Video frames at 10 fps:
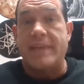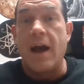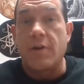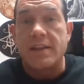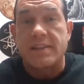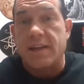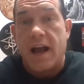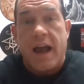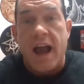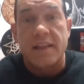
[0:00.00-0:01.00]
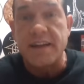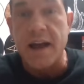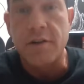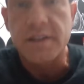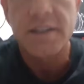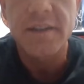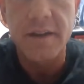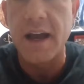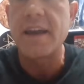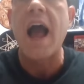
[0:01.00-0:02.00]
Doubt it. I highly doubt it.
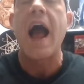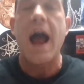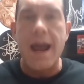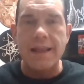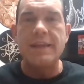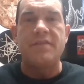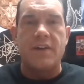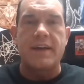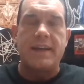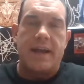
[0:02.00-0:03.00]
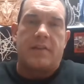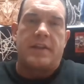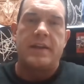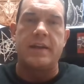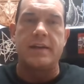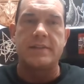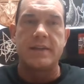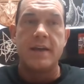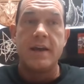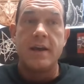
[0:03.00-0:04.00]
I highly fucking doubt that he does.
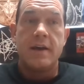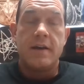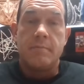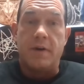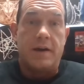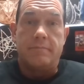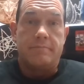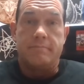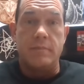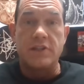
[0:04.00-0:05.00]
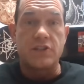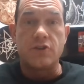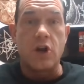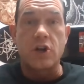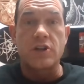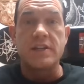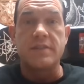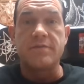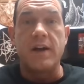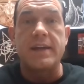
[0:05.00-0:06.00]
But Mr. Darkness
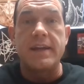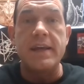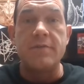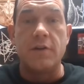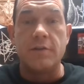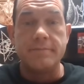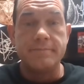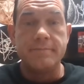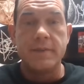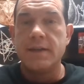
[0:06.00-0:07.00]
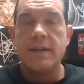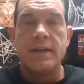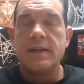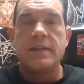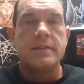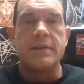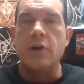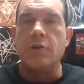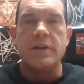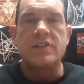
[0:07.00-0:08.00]
and fucking evil,
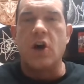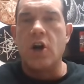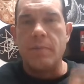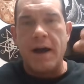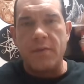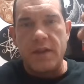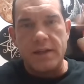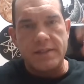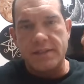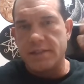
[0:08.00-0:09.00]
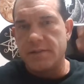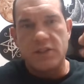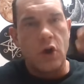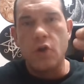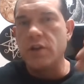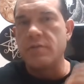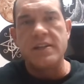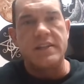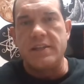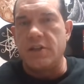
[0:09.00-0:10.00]
dude, it's all about this. It's the only
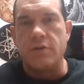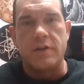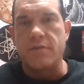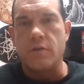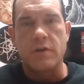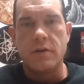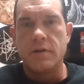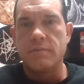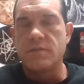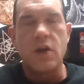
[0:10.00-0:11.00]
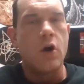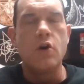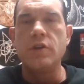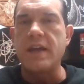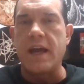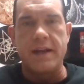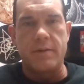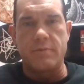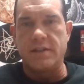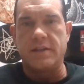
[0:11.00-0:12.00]
reason he's doing it for. It's the only
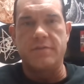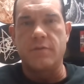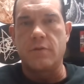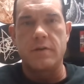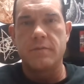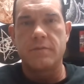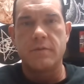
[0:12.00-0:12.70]
goddamn reason he's for it.